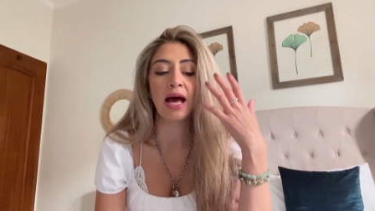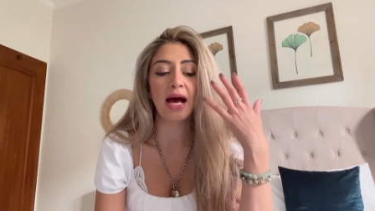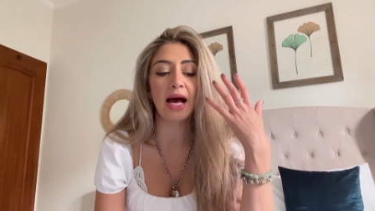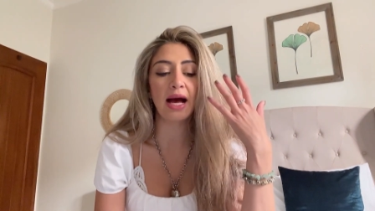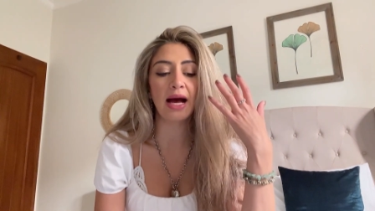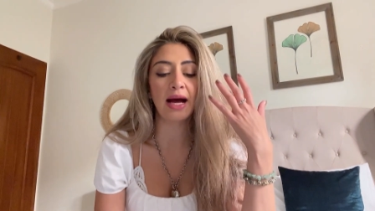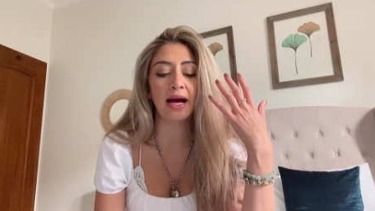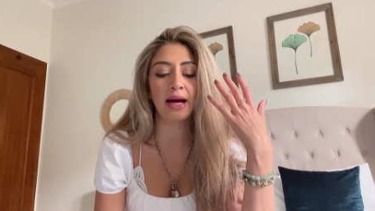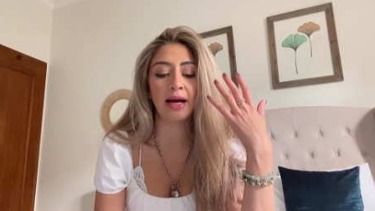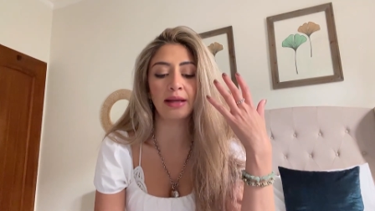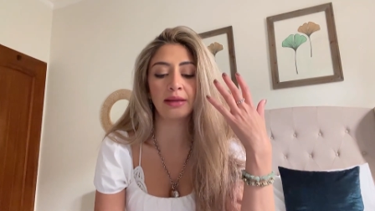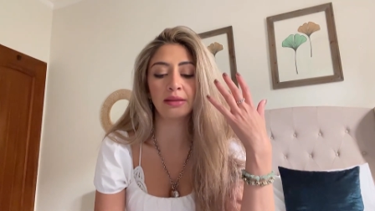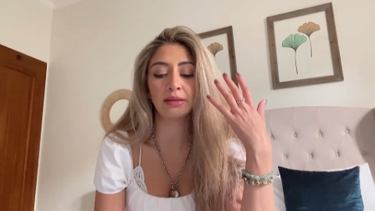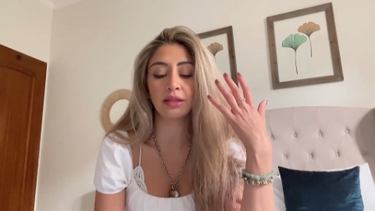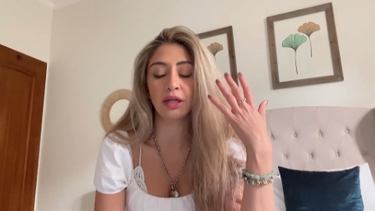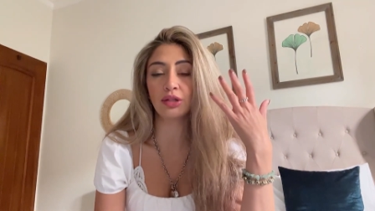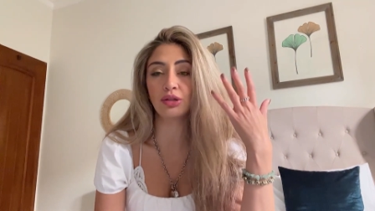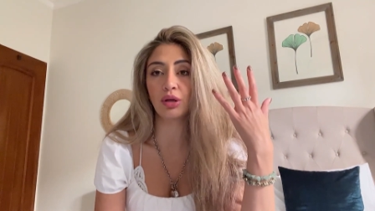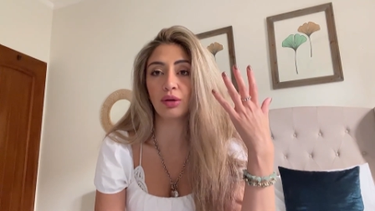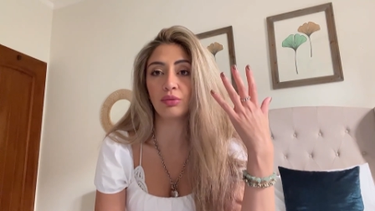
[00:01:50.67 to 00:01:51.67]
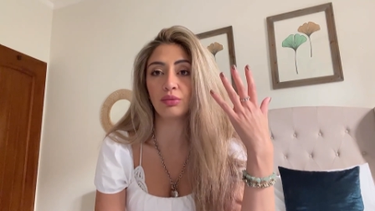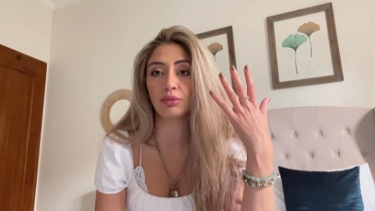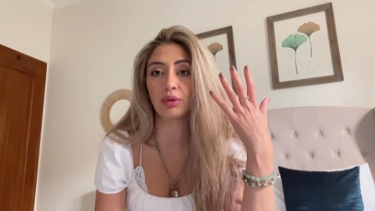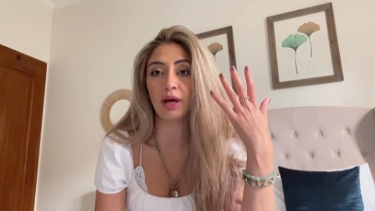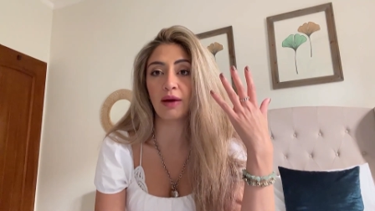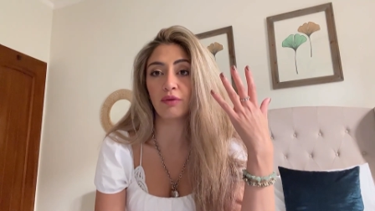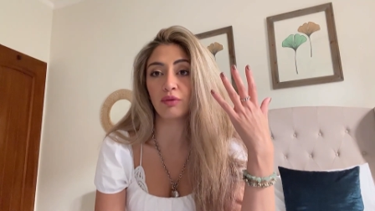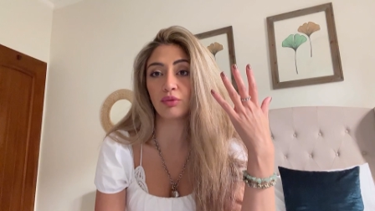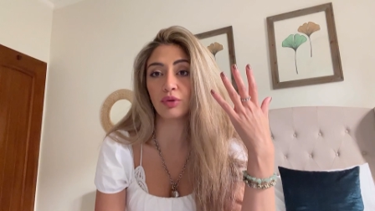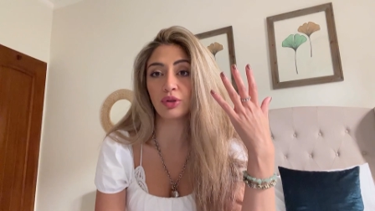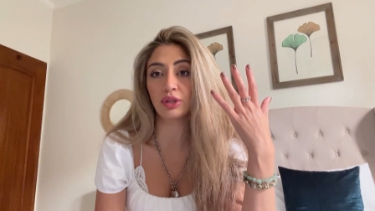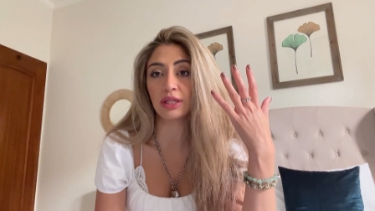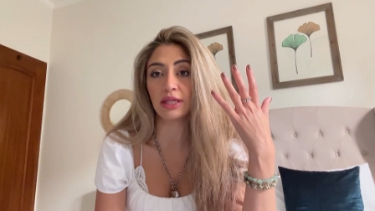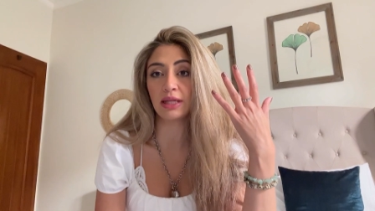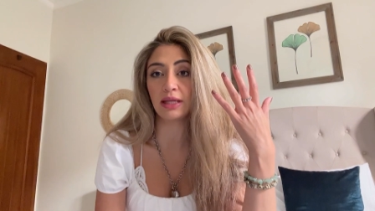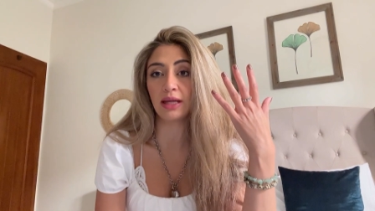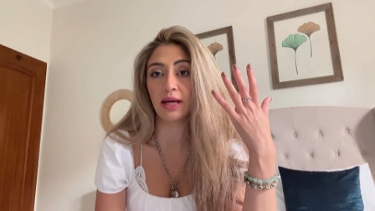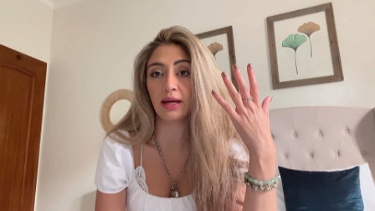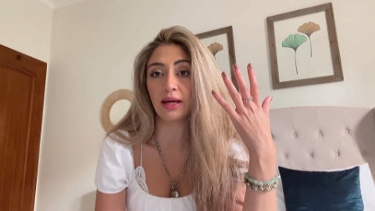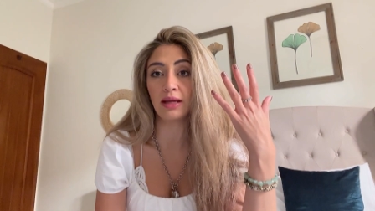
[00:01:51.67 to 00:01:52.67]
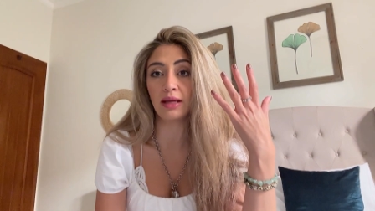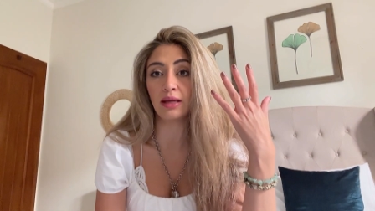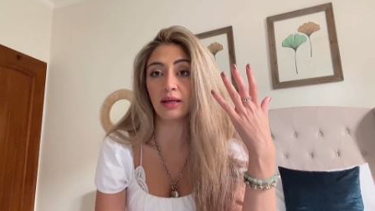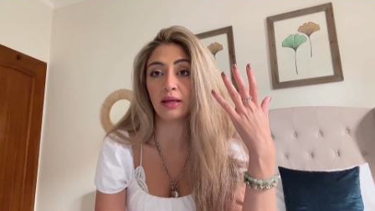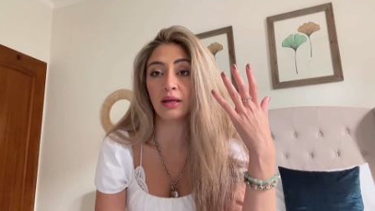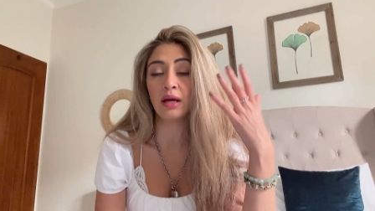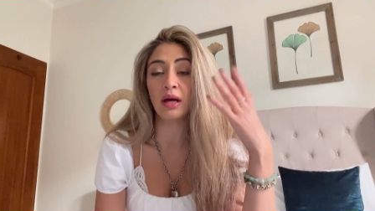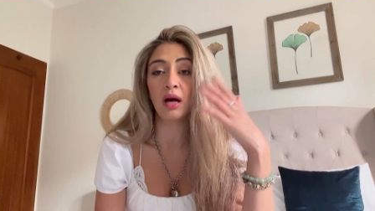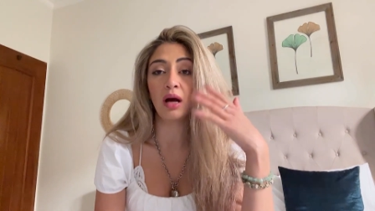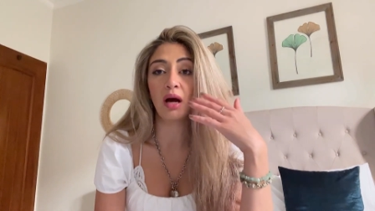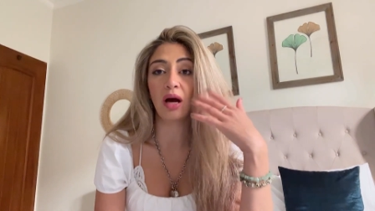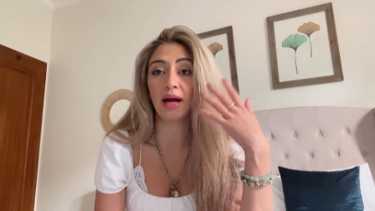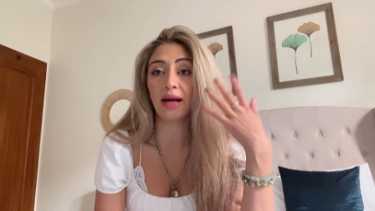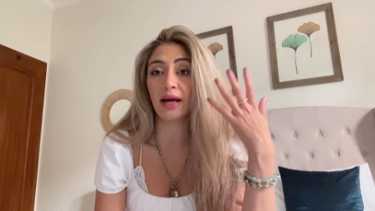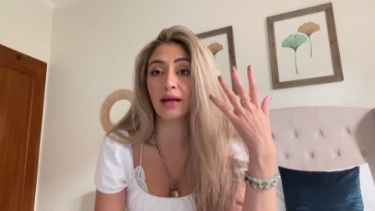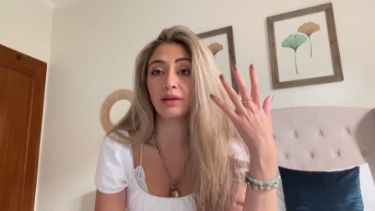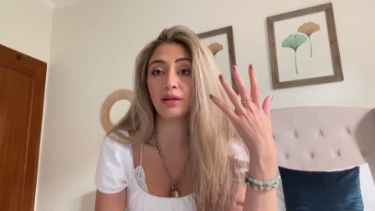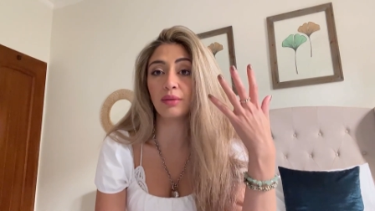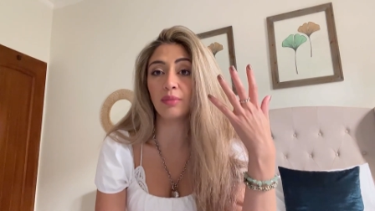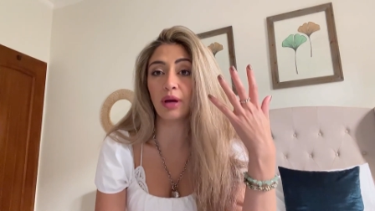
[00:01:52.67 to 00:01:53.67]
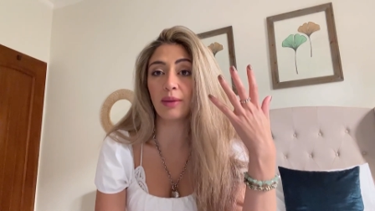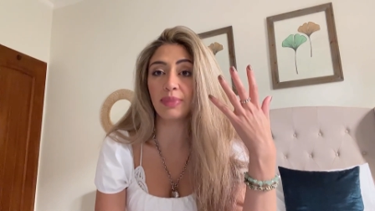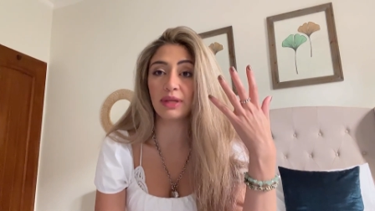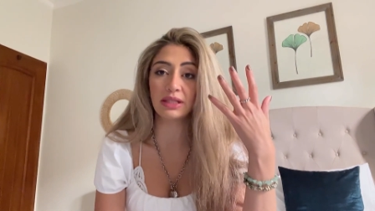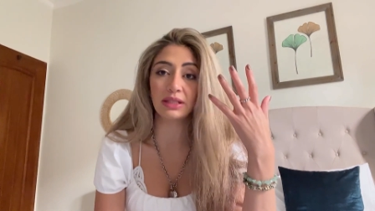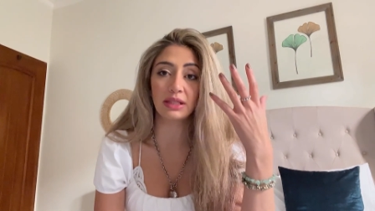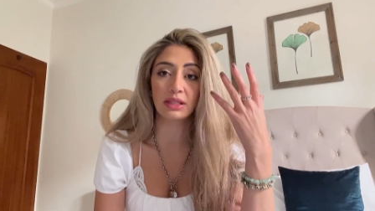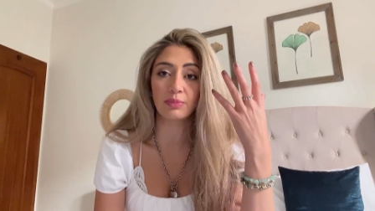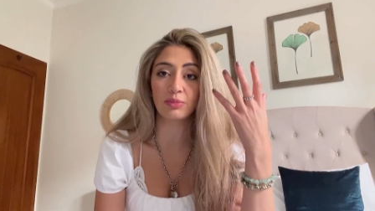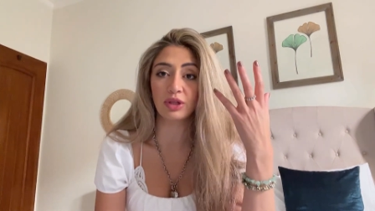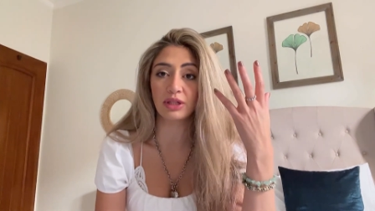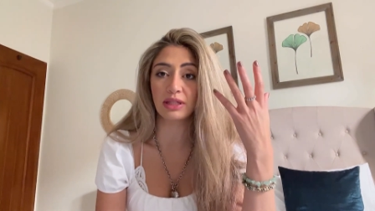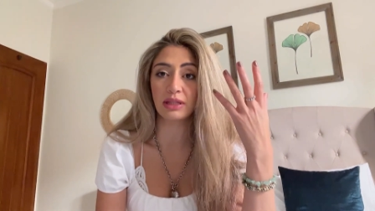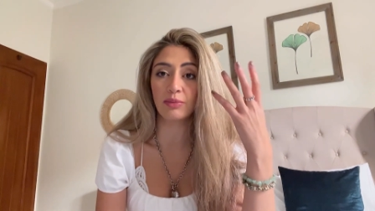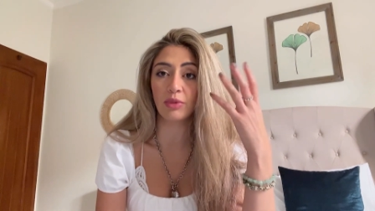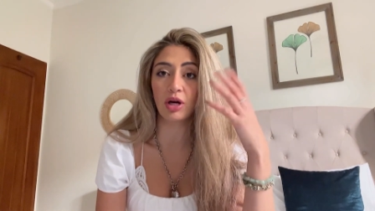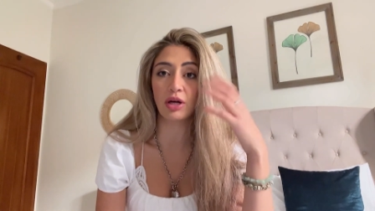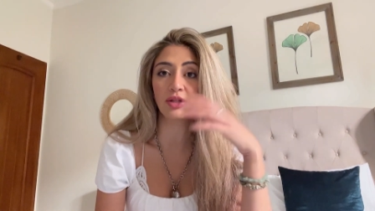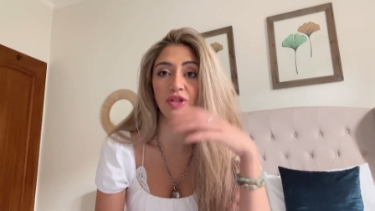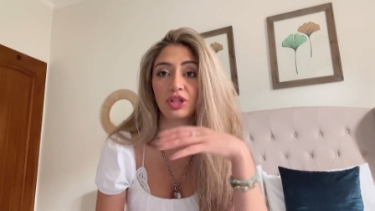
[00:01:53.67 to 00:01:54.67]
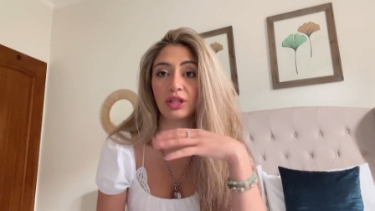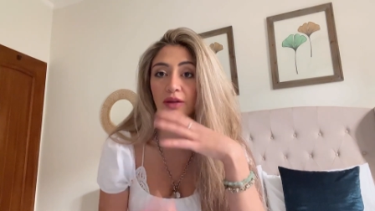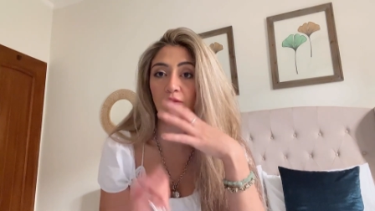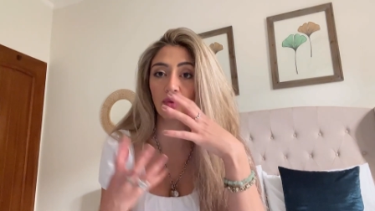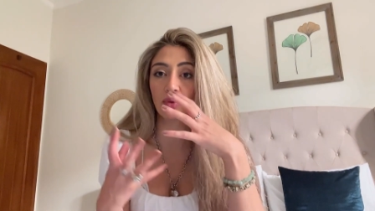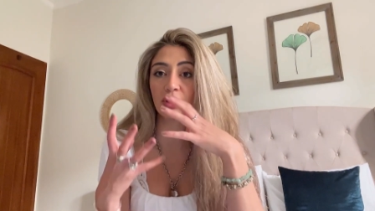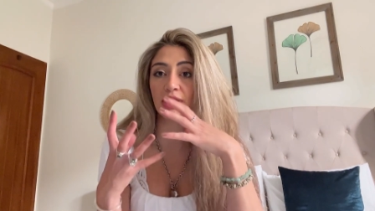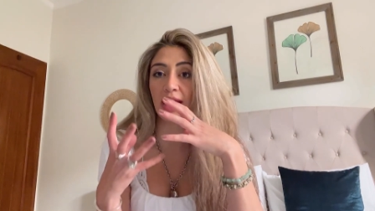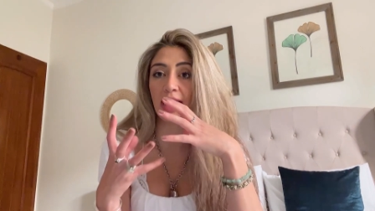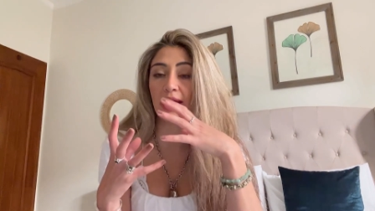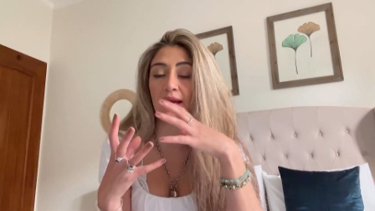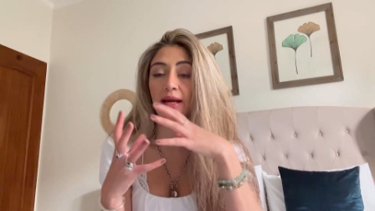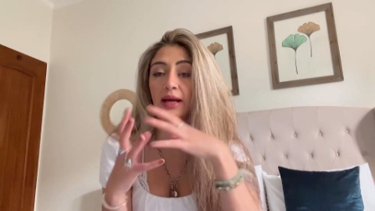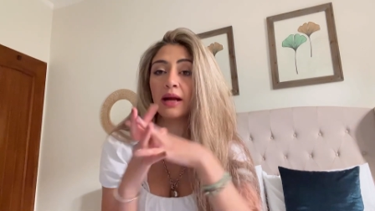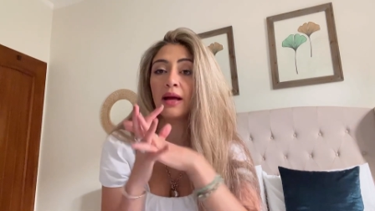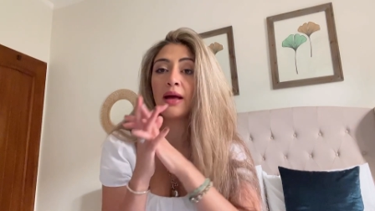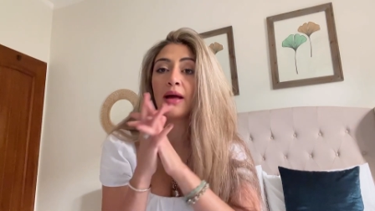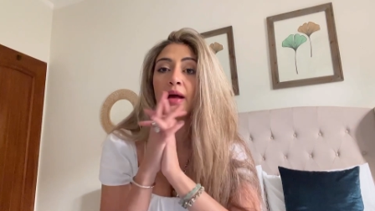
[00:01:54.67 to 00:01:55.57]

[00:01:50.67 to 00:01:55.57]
and I don't have a routine yet here. I ended my business pretty much, give or take.